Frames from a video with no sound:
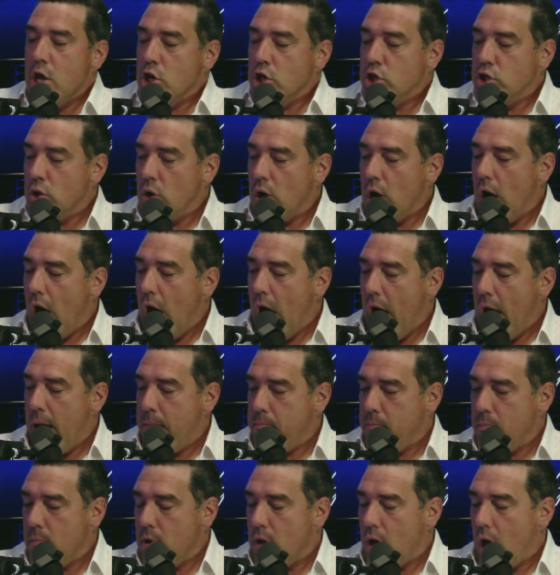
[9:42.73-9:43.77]
So
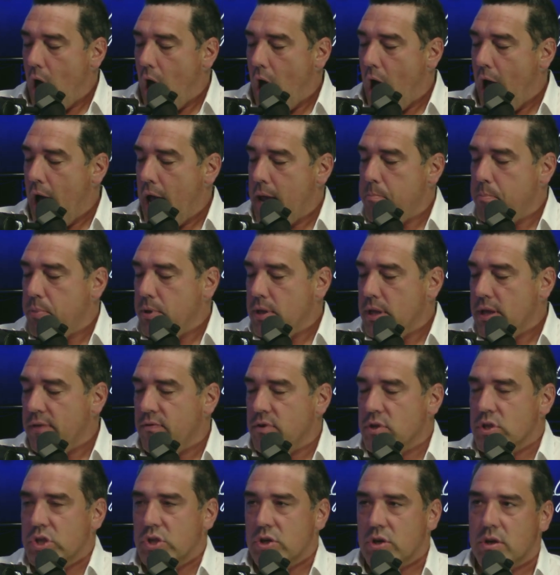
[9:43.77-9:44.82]
I believe
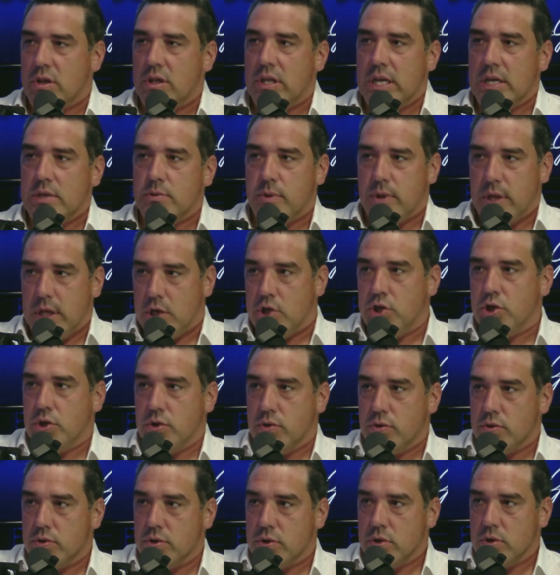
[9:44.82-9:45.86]
in certain things with
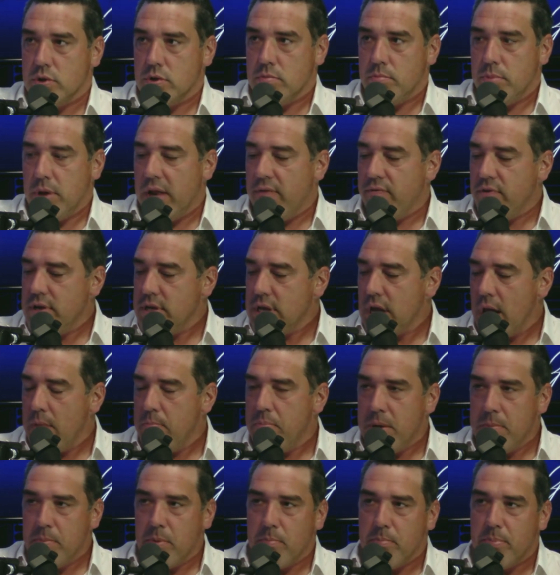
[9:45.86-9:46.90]
issues, but every time
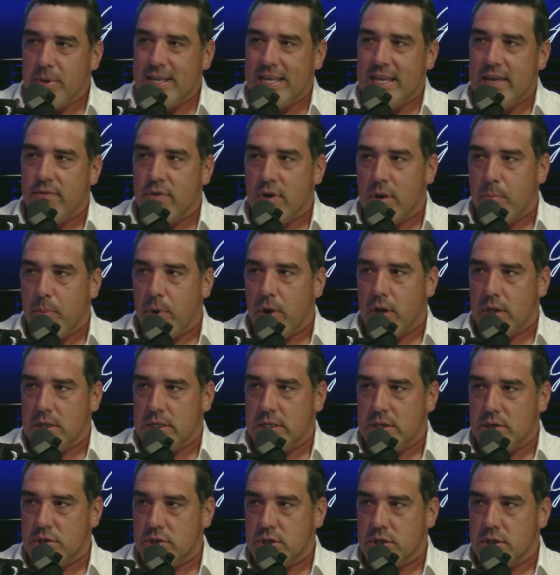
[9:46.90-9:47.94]
people believe in a
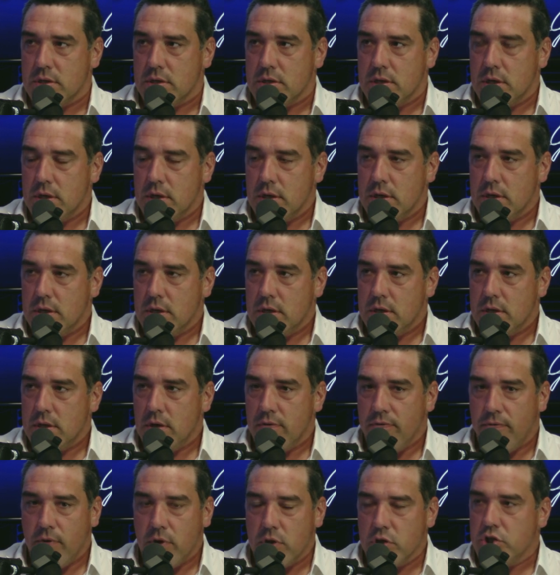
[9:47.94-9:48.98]
politician, they're
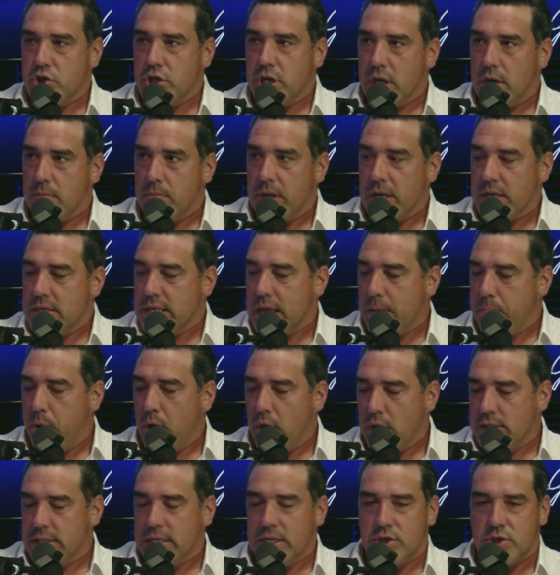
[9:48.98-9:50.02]
full of shit, because that
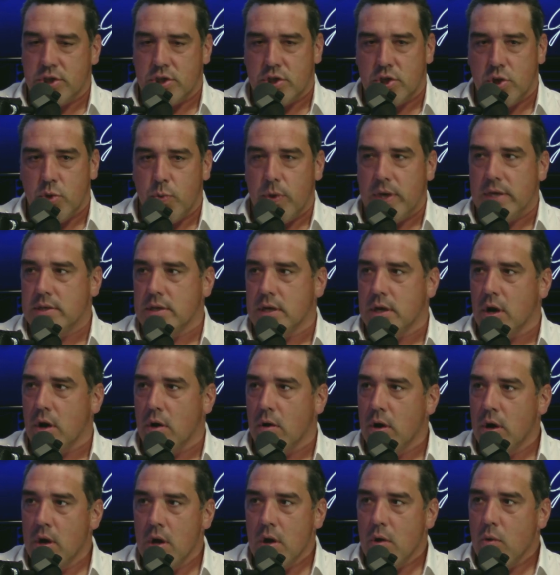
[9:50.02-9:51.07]
politician 2 weeks ago
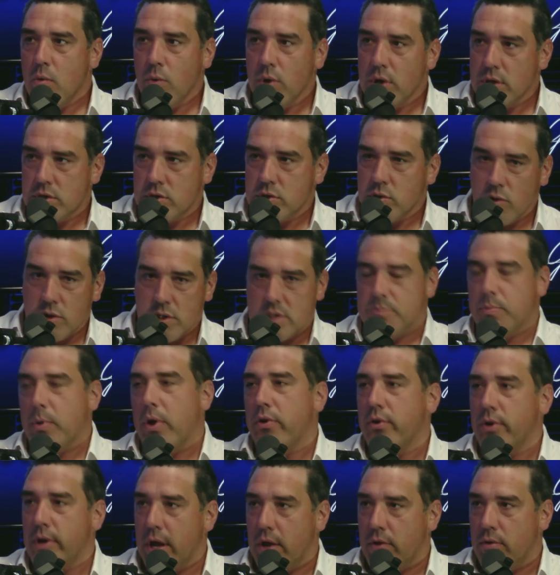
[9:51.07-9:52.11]
would have sold his
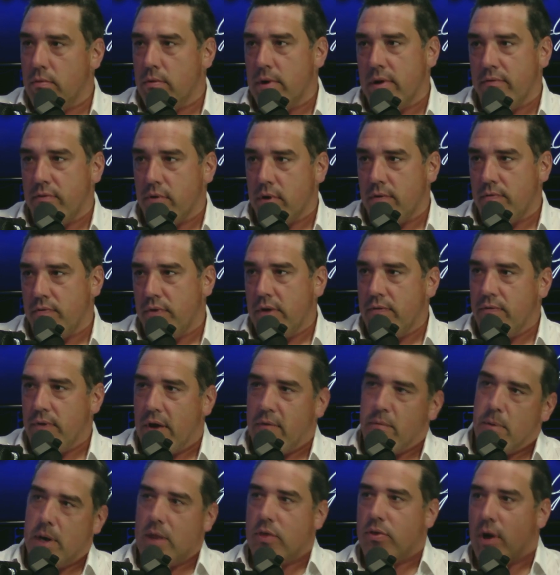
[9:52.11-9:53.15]
mother down the river if
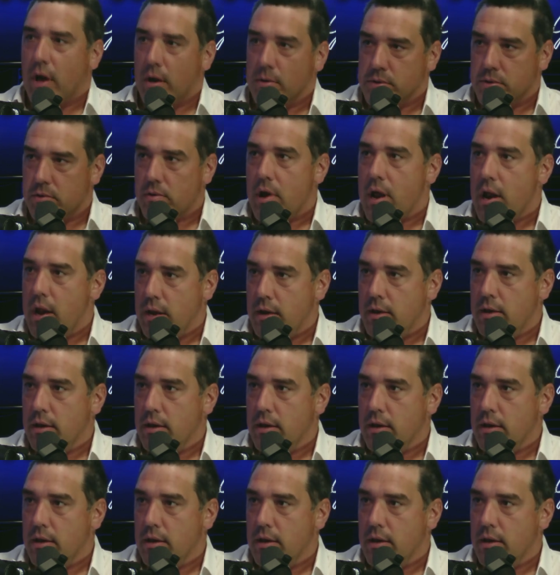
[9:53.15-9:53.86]
everybody thought it was a great idea.